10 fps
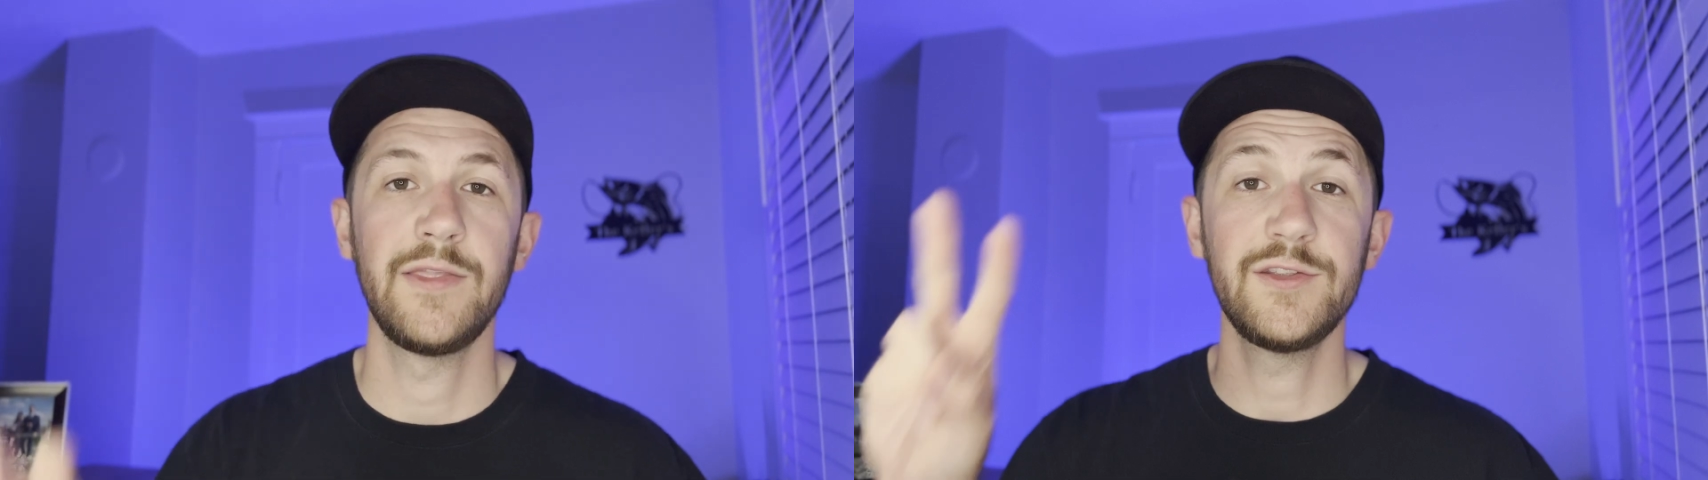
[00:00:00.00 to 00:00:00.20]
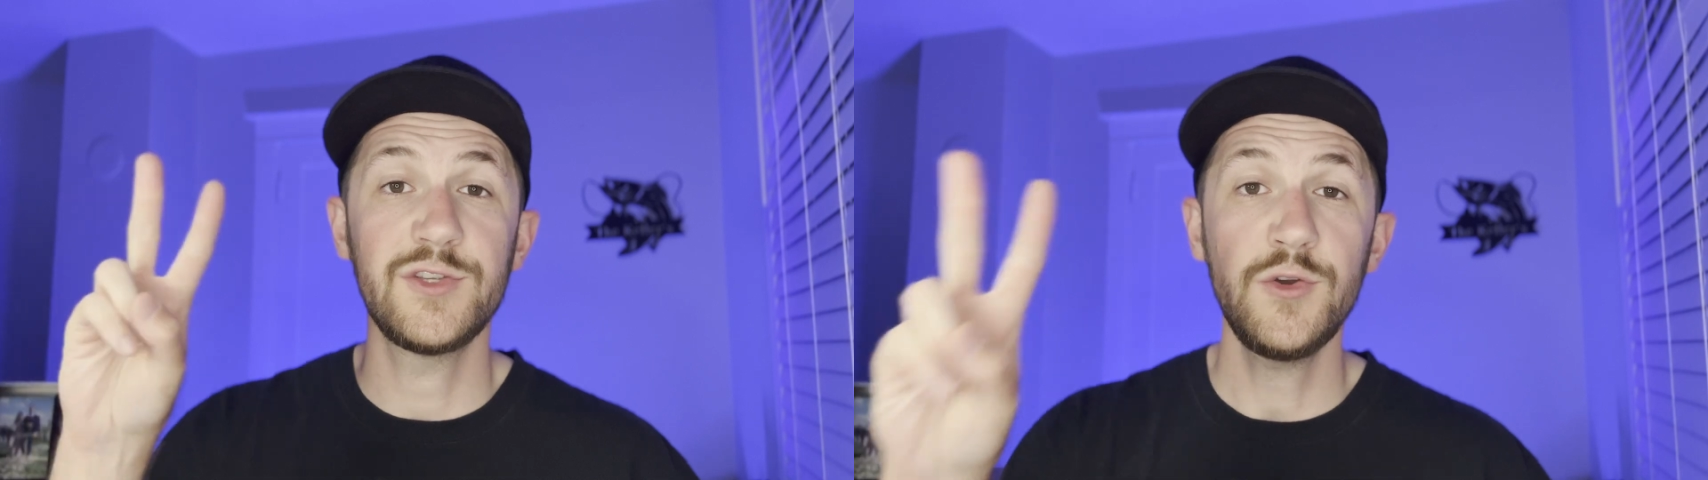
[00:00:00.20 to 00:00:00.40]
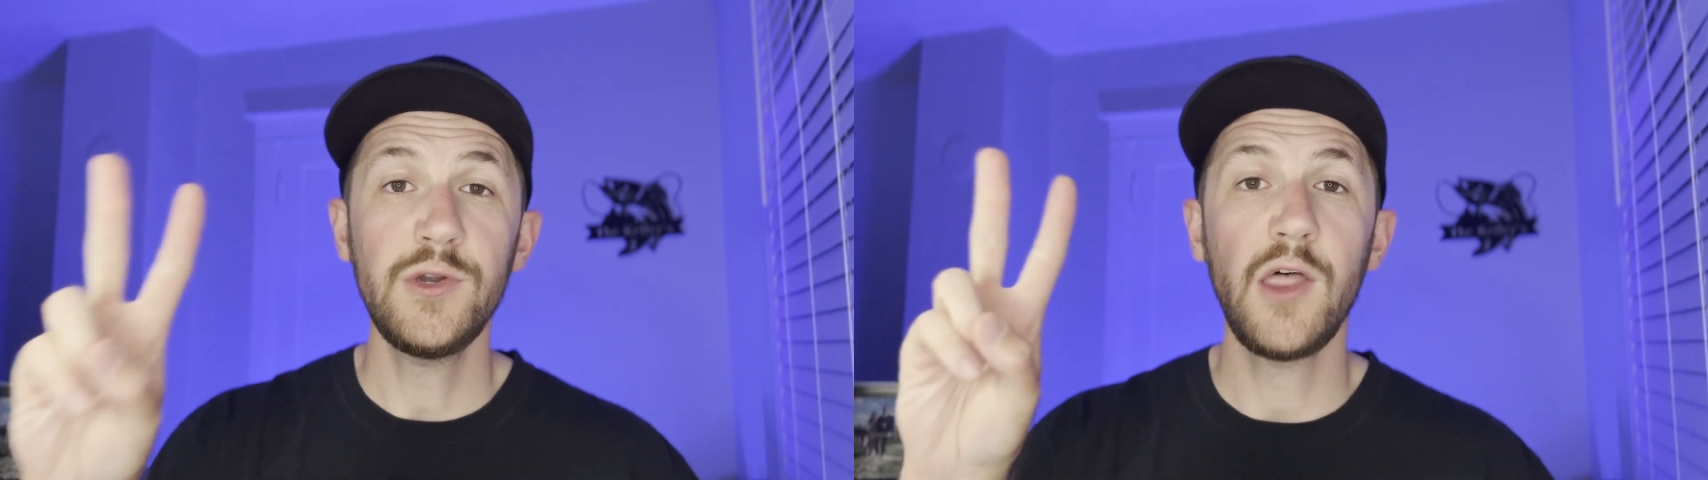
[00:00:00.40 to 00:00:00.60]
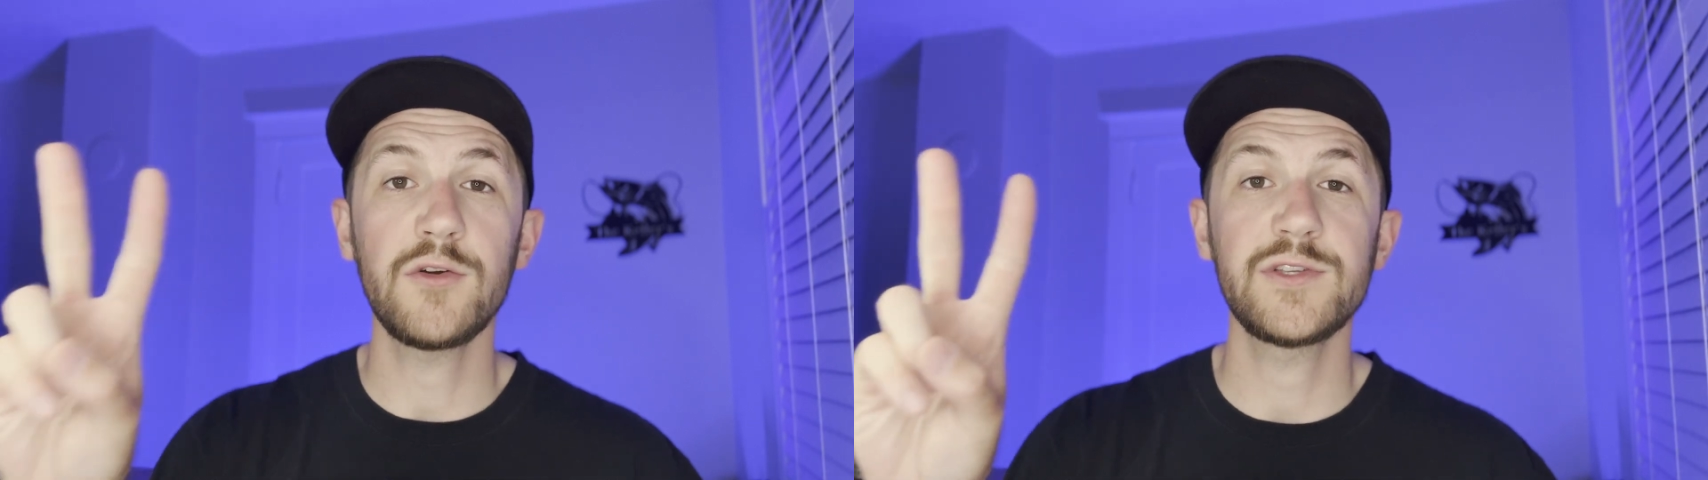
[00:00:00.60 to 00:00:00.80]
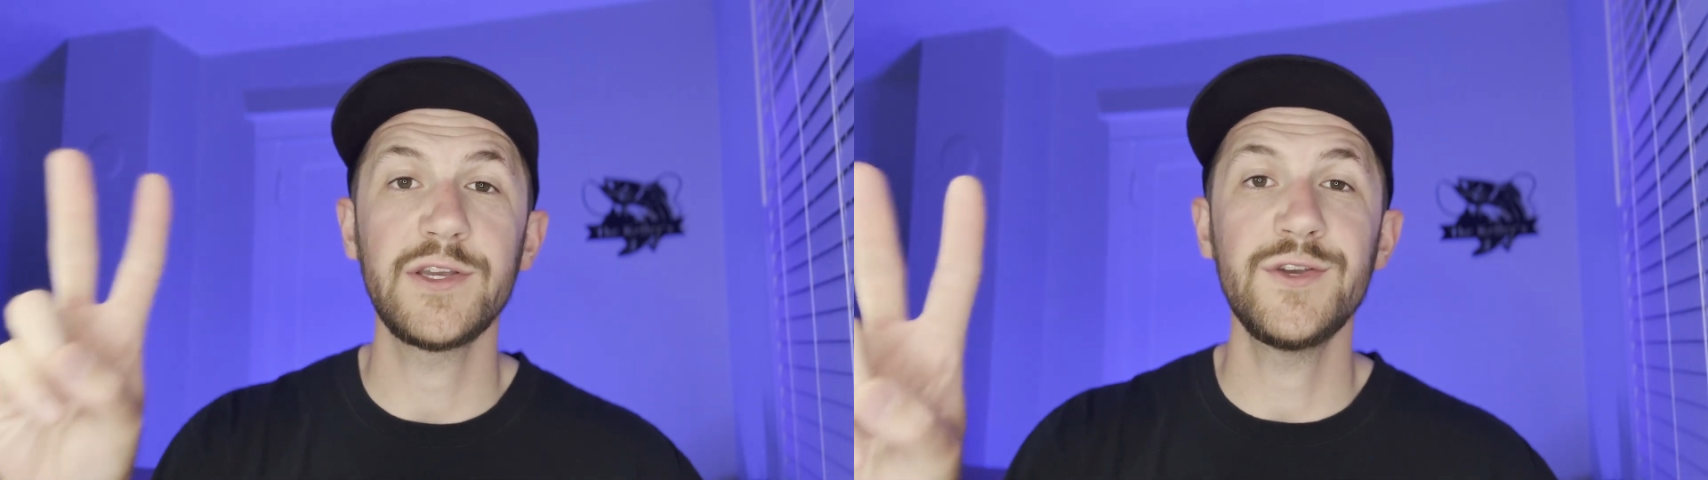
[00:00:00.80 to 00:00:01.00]
The 2
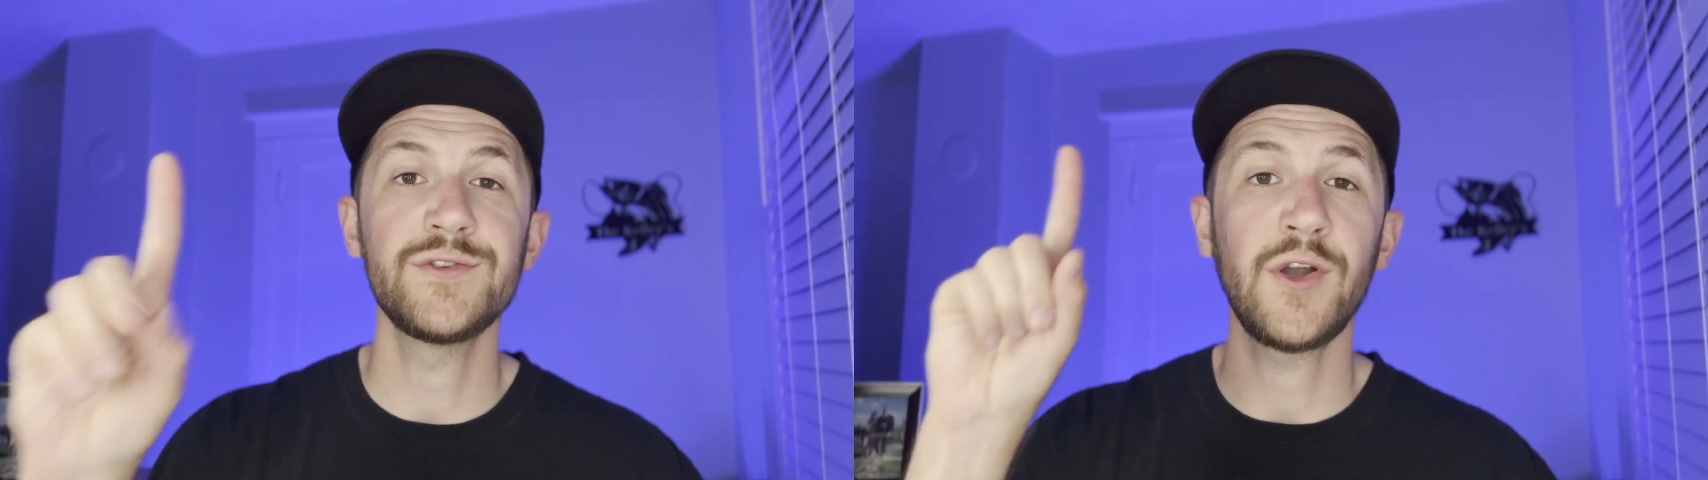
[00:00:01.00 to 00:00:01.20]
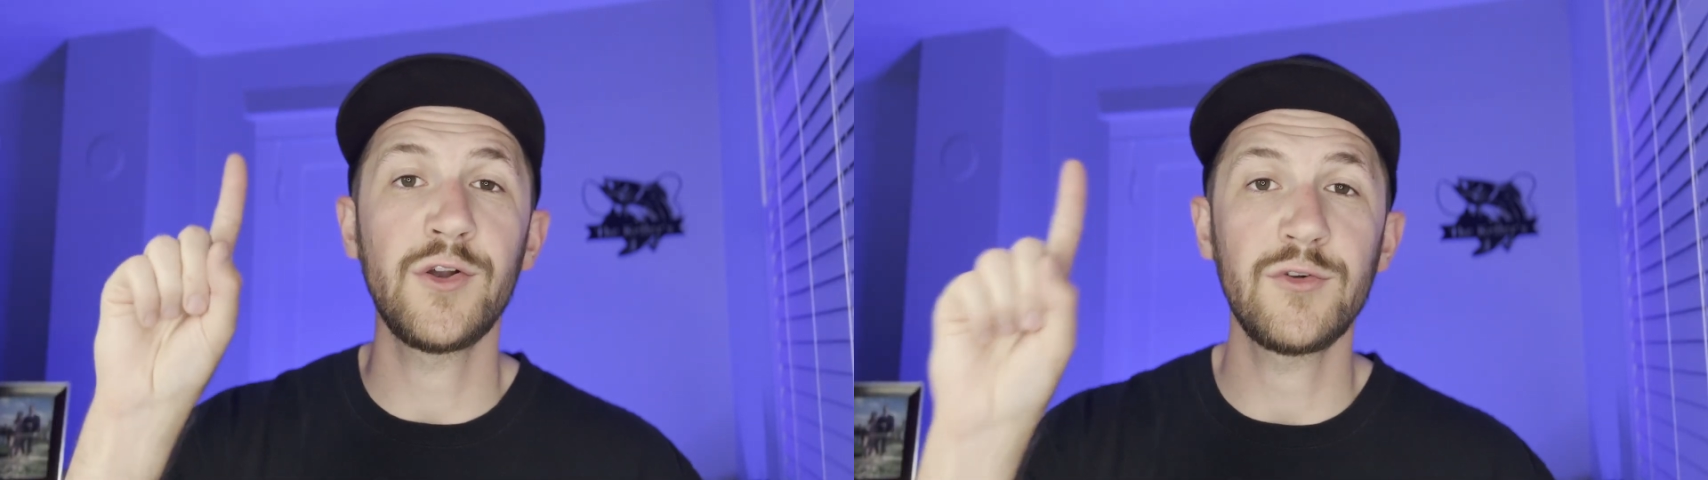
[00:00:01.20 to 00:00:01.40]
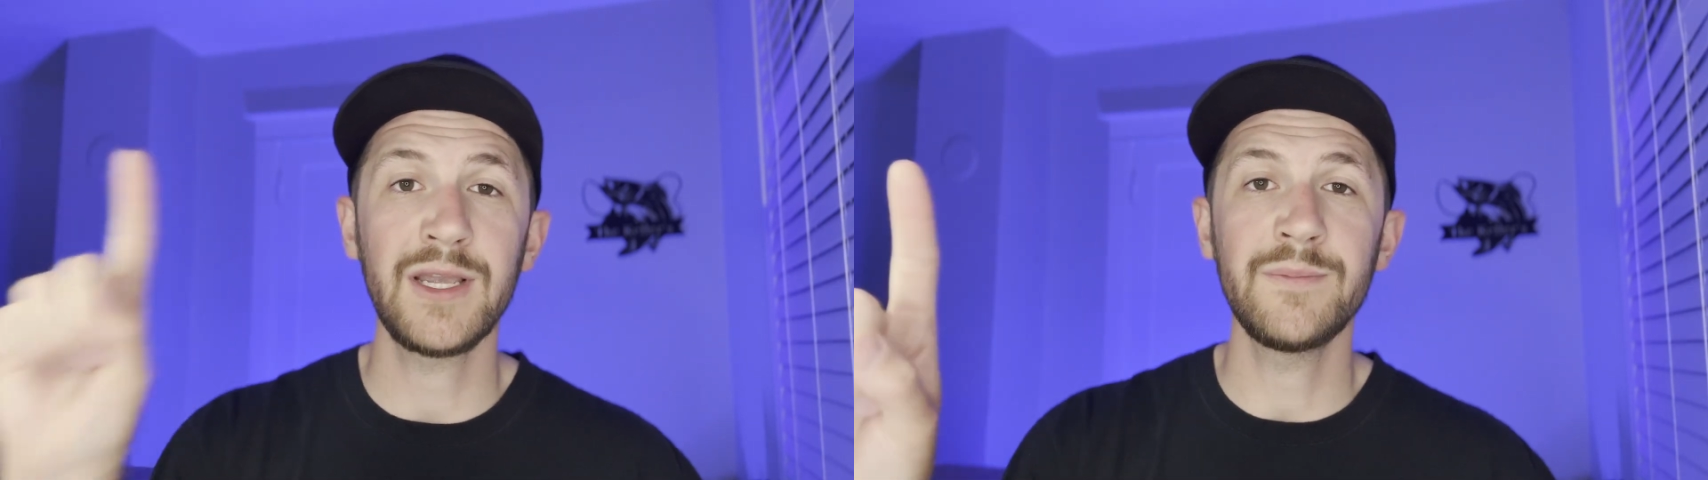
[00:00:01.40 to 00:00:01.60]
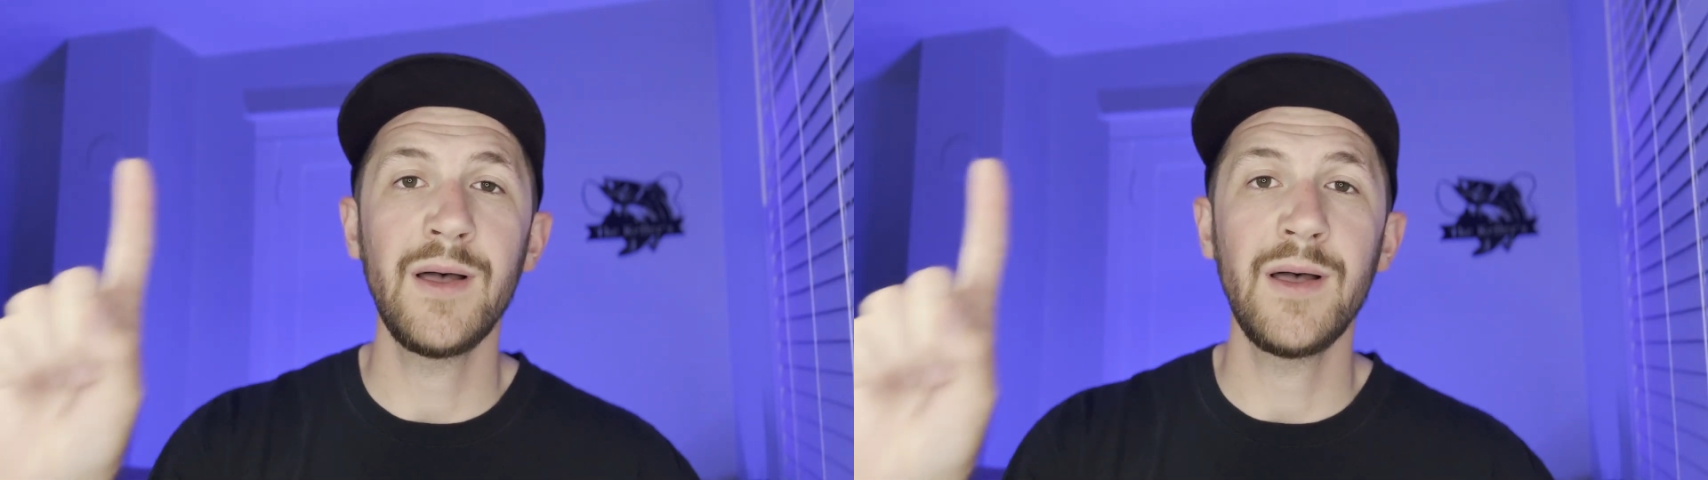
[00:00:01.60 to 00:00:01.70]
colors I use are green